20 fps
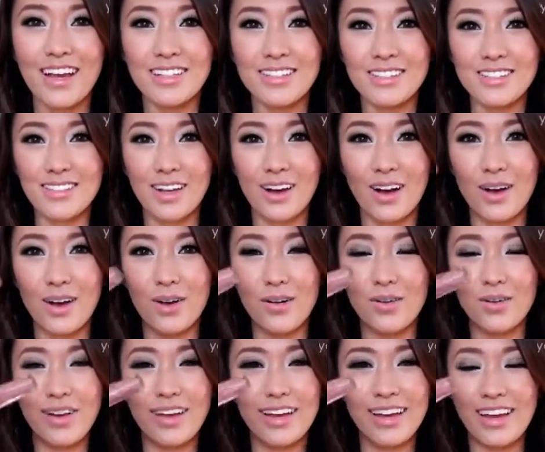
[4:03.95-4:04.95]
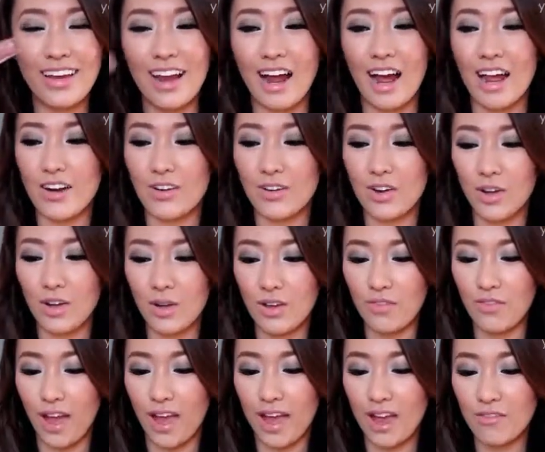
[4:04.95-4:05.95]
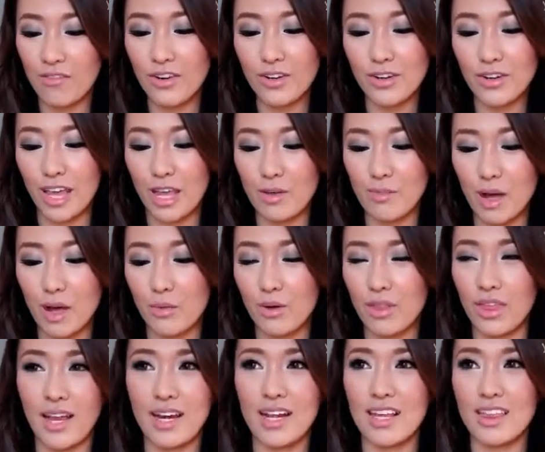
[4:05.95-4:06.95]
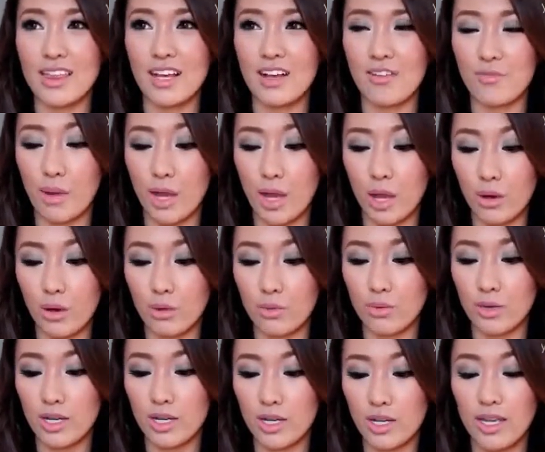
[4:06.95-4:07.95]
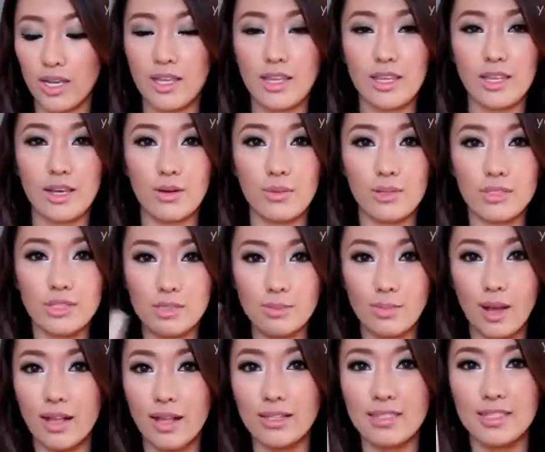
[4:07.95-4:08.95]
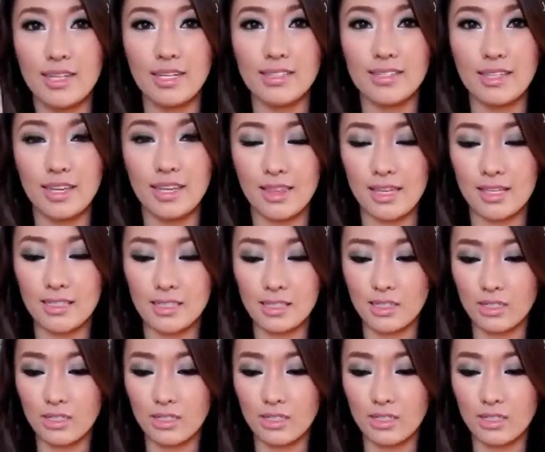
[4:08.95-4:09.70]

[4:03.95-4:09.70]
So I don't know, if I ever came out with anything of my own, it would smell and taste like this.